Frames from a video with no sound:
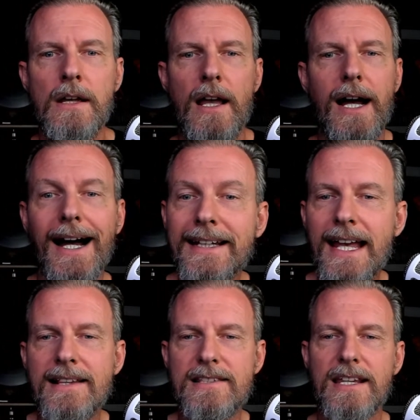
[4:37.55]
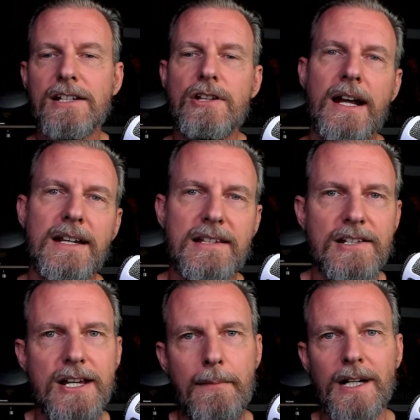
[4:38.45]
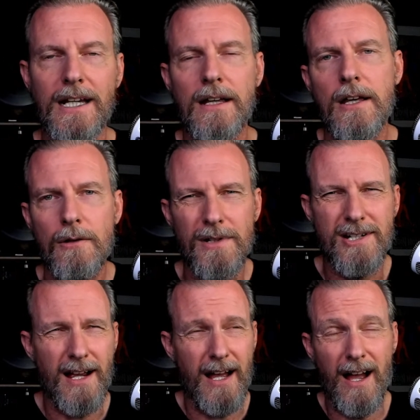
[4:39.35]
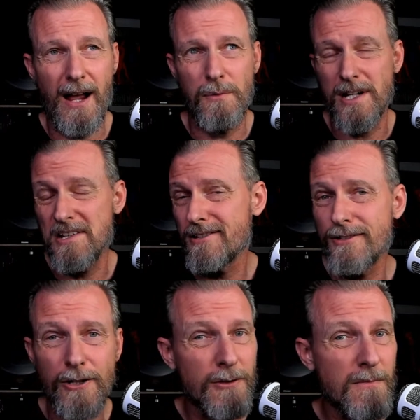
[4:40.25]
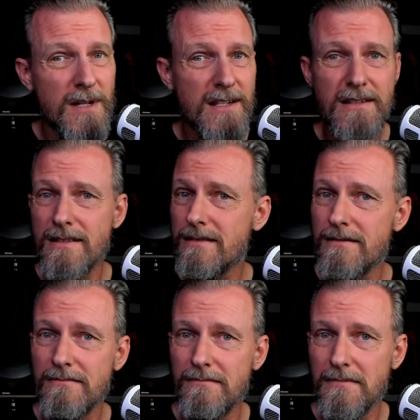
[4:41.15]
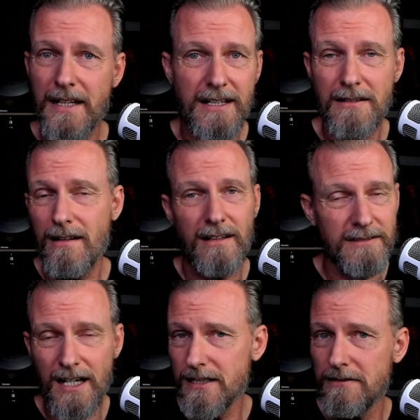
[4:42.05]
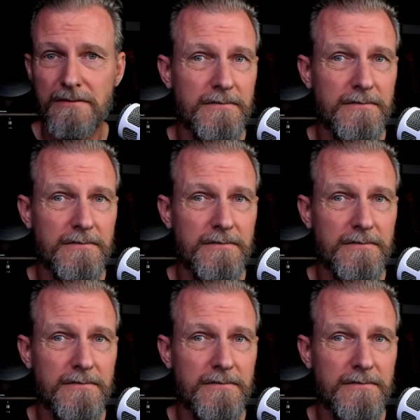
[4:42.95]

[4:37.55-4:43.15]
against the Chinese hegemony, which I would assume is like a lot of